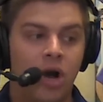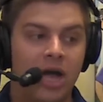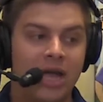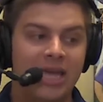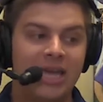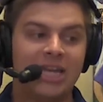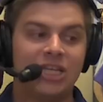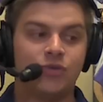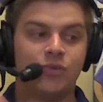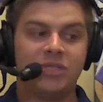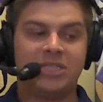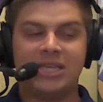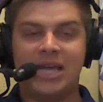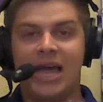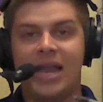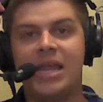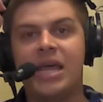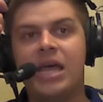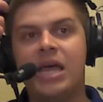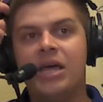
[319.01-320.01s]
Again, as we
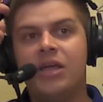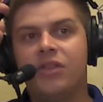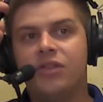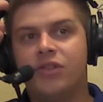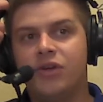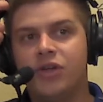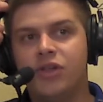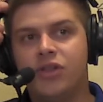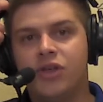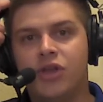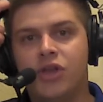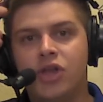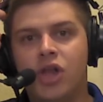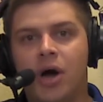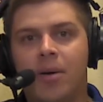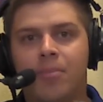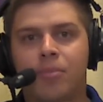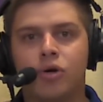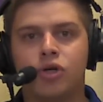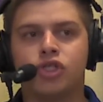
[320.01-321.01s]
said, the
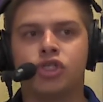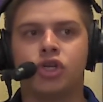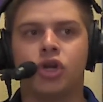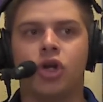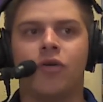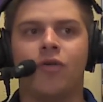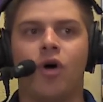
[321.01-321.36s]
numbers